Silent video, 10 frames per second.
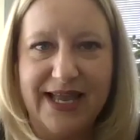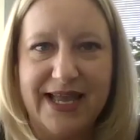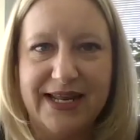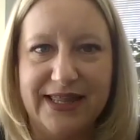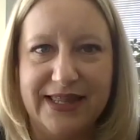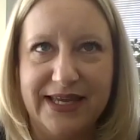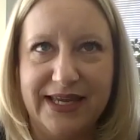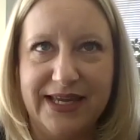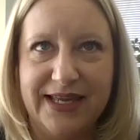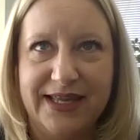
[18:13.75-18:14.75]
And I
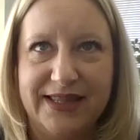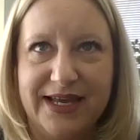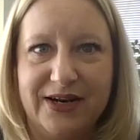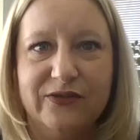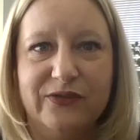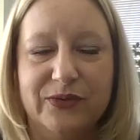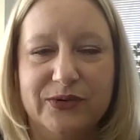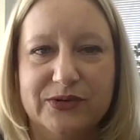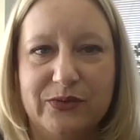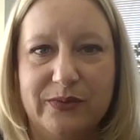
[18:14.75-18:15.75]
think that our
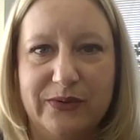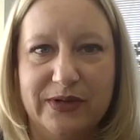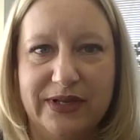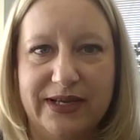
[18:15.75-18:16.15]
viewers would be really